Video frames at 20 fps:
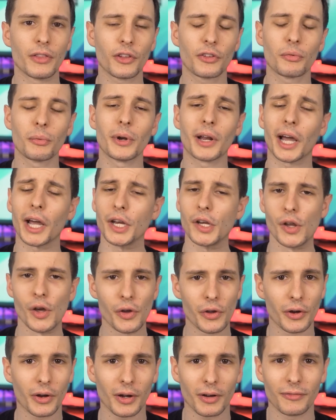this one I know
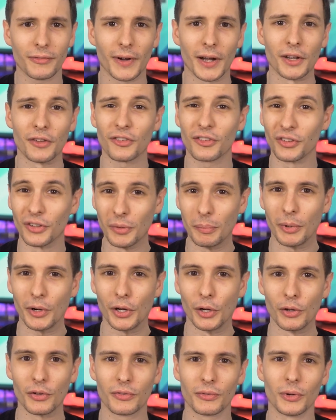you're gonna find super
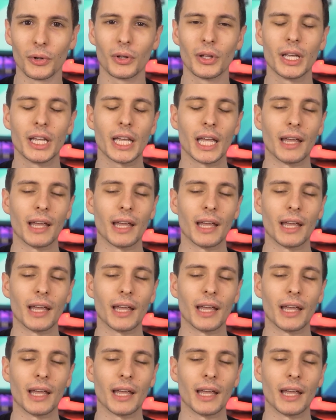useful